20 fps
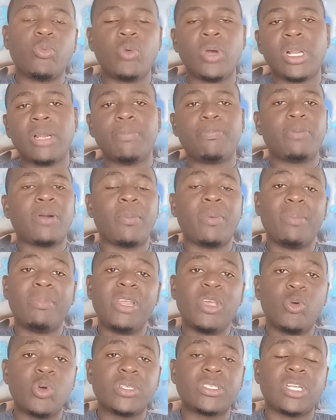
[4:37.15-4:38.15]
well,
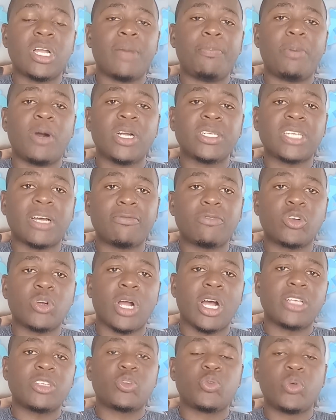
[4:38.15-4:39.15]
probably was not part of
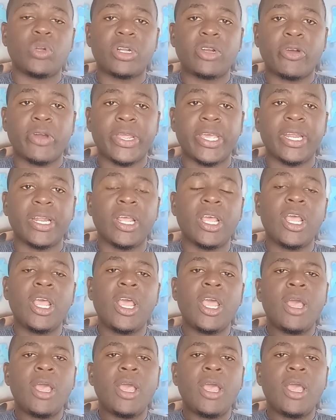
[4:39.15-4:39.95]
grassroots cricket,